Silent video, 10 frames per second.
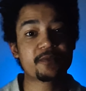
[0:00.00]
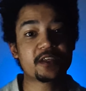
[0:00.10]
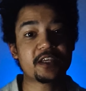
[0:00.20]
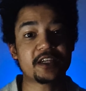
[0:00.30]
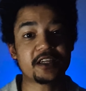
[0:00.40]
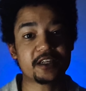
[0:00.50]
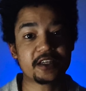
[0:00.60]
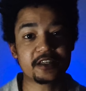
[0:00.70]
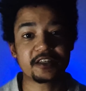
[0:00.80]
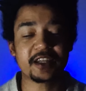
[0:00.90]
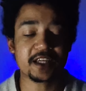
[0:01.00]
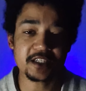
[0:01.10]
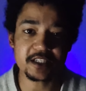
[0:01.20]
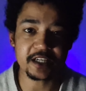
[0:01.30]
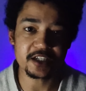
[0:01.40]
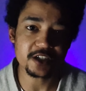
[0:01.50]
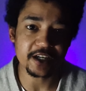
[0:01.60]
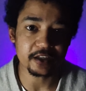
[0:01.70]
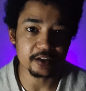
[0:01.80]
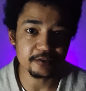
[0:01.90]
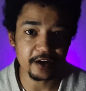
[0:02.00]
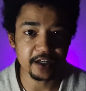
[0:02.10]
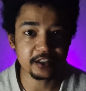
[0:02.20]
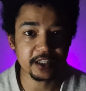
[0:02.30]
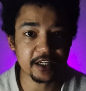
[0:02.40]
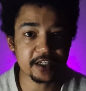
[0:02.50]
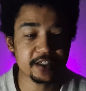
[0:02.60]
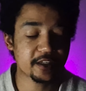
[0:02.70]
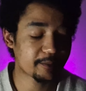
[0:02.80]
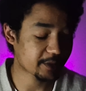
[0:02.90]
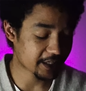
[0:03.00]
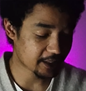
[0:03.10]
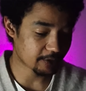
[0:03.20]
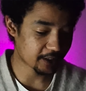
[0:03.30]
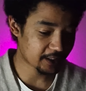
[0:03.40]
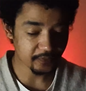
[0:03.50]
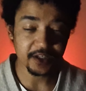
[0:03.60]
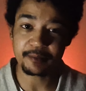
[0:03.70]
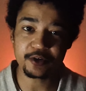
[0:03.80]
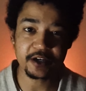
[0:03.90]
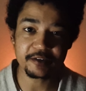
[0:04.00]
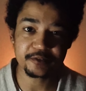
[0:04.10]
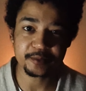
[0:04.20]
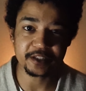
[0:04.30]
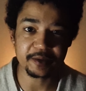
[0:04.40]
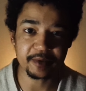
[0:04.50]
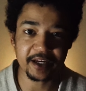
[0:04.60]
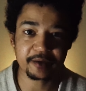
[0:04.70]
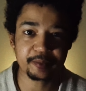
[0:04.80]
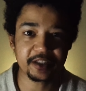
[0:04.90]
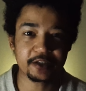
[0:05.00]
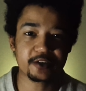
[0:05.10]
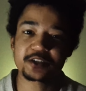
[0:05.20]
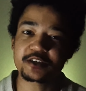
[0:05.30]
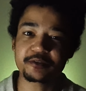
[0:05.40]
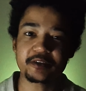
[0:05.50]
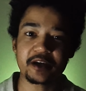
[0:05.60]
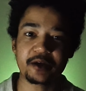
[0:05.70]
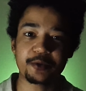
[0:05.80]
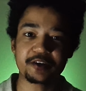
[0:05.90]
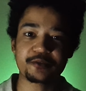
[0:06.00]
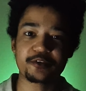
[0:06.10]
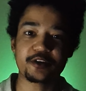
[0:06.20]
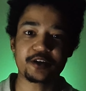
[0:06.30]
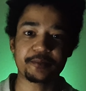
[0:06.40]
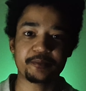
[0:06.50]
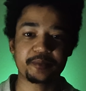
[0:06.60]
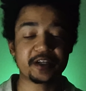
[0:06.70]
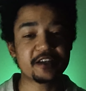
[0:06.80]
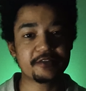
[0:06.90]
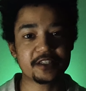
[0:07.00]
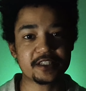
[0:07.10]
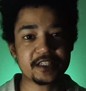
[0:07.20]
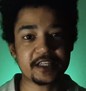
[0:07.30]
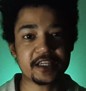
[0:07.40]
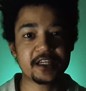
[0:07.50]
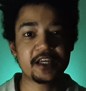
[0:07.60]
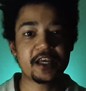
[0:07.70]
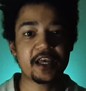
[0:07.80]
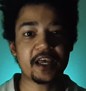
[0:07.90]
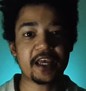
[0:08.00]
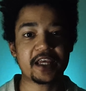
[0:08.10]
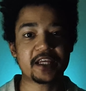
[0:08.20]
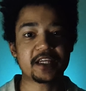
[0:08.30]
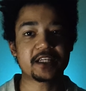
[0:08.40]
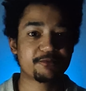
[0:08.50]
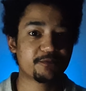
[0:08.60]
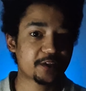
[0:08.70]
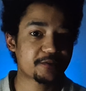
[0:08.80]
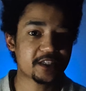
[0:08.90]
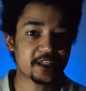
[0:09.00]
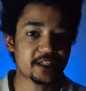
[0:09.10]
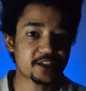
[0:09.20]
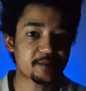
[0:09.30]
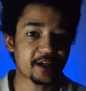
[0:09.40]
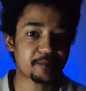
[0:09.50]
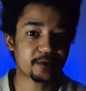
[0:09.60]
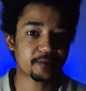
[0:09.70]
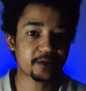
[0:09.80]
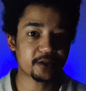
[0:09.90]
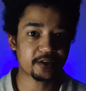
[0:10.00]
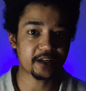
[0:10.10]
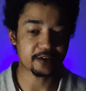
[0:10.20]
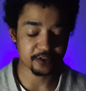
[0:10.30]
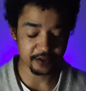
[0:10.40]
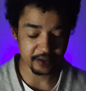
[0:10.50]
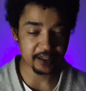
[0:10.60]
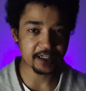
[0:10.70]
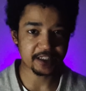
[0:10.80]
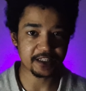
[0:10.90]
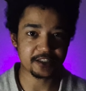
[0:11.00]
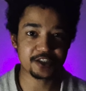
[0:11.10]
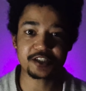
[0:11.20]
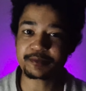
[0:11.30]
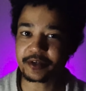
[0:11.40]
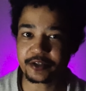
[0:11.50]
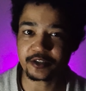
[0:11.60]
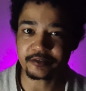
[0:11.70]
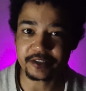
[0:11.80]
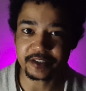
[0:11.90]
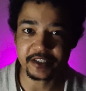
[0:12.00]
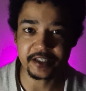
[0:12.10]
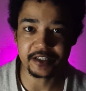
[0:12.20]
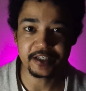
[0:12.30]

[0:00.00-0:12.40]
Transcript: in a 90-day trial of Final Cut. But anyway, I'm more comfortable in Mac, but then also I went from previously a 15-inch MacBook Pro now to 30-inch just because of all the